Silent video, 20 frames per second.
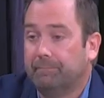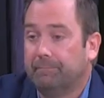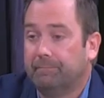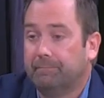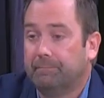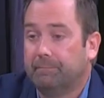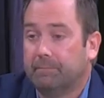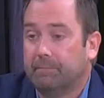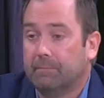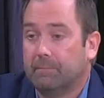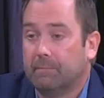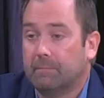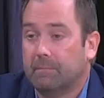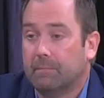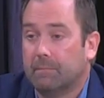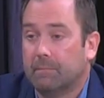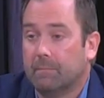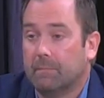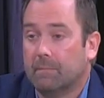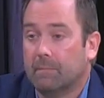
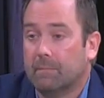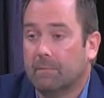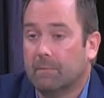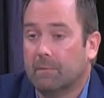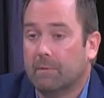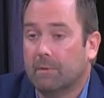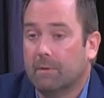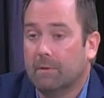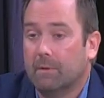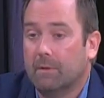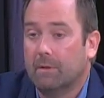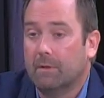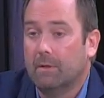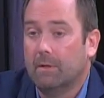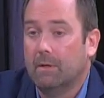No one is speaking in this clip.